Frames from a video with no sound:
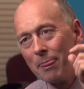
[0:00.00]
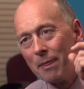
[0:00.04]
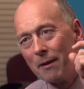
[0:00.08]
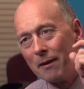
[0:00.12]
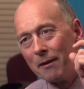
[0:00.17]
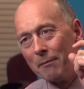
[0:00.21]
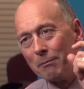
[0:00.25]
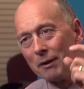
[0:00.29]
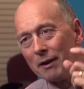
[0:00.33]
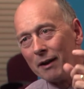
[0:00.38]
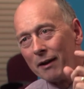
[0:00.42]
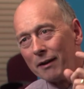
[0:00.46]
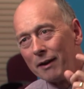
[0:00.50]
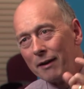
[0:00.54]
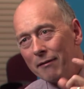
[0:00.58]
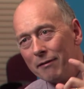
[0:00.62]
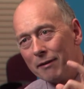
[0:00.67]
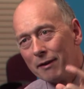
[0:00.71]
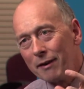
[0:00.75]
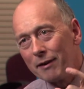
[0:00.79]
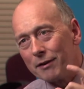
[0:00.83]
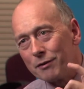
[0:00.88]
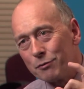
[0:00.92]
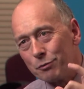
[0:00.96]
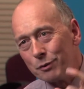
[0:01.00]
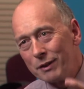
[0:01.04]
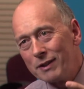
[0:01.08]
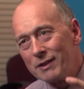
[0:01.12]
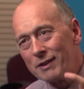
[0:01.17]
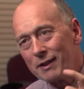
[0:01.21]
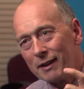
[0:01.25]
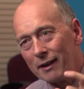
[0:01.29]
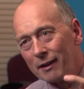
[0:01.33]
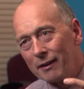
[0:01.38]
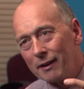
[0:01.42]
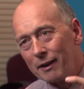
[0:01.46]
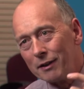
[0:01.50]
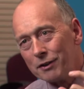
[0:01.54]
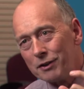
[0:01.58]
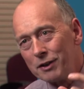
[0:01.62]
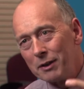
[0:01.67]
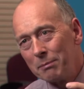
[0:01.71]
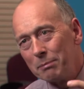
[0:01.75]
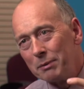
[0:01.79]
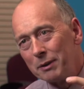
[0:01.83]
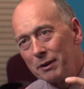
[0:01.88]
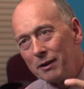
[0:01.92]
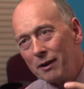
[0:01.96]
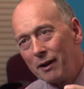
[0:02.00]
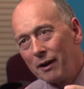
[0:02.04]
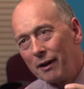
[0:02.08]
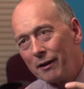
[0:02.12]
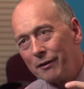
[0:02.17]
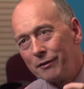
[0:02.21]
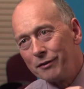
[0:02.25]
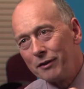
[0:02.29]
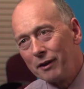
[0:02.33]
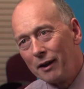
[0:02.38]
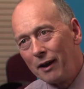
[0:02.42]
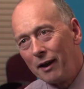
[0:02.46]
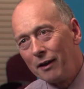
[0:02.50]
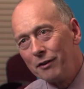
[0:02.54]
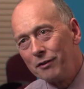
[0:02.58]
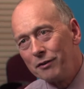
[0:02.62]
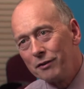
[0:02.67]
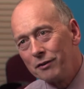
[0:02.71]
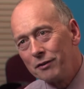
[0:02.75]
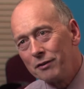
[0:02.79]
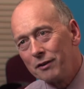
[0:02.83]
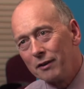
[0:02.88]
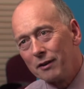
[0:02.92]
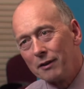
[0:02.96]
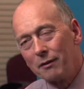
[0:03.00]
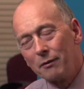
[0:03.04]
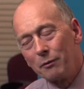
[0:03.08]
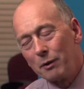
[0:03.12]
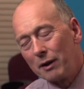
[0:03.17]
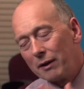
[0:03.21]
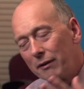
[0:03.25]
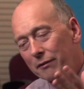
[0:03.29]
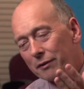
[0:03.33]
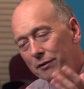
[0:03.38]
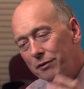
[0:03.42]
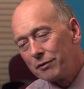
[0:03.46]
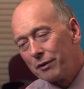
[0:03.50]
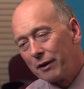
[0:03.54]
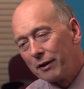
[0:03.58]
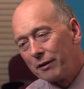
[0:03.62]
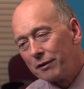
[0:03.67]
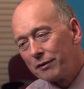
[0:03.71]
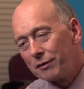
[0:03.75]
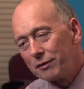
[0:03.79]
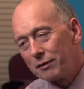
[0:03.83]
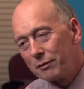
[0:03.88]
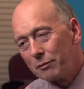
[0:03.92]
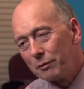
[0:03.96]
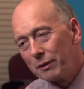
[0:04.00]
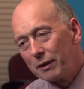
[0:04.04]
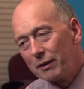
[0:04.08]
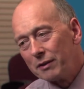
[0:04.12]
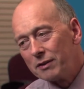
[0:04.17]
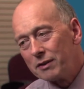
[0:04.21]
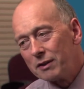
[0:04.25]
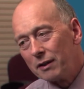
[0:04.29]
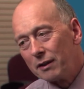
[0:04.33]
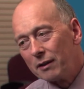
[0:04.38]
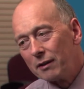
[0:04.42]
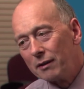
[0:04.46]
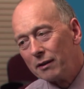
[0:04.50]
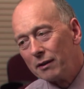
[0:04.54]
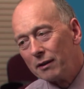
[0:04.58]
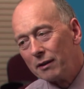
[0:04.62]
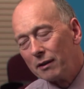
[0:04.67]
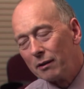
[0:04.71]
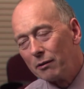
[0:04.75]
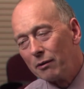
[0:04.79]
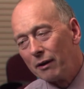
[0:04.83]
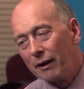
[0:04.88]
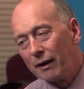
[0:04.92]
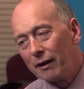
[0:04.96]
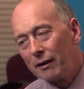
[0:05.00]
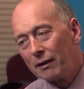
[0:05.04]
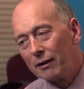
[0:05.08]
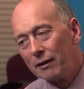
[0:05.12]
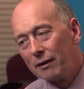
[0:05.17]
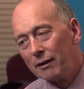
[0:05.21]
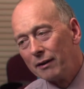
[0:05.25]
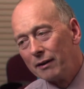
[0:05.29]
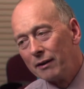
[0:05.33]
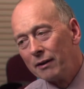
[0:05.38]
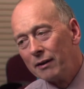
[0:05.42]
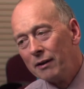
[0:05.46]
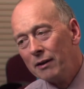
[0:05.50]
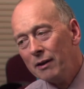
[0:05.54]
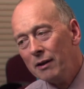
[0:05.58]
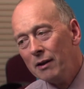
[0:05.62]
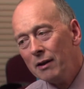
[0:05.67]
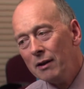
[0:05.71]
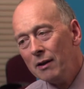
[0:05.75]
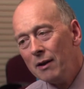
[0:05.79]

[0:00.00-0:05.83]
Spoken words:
but are nevertheless risky. They jeopardize the agency. And one of the trends that we see quite clearly